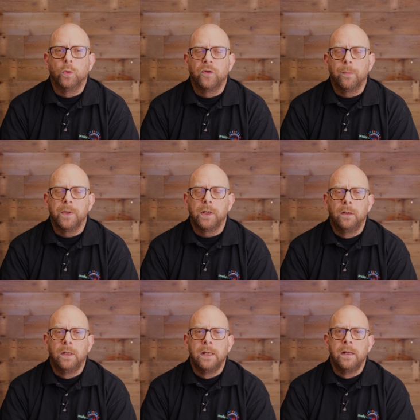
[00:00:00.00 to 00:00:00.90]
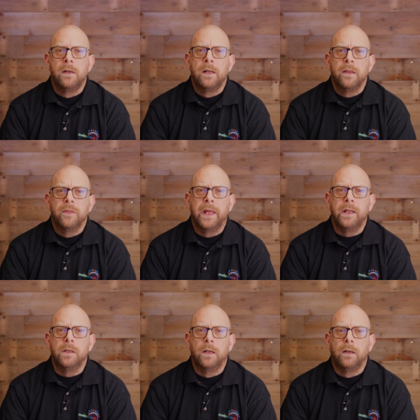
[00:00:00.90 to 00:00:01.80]
or something,
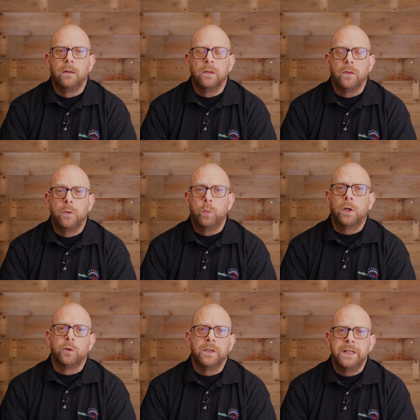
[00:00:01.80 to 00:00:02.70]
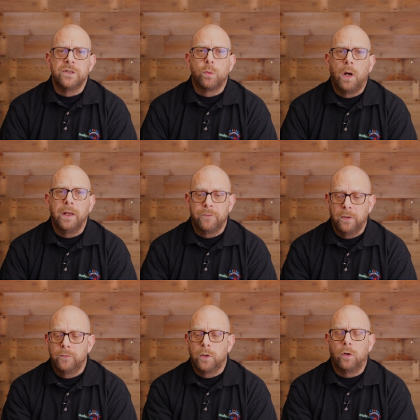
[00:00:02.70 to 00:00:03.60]
then the world and his wife
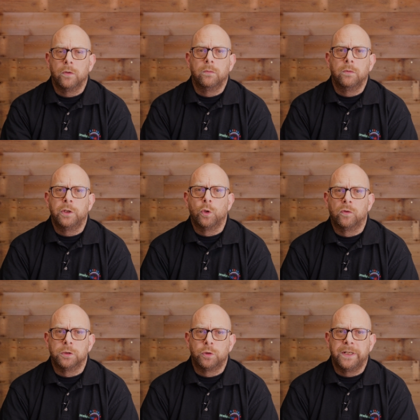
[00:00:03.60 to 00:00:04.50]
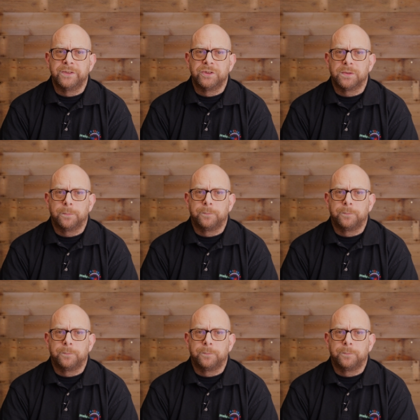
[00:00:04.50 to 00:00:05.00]
have got your address,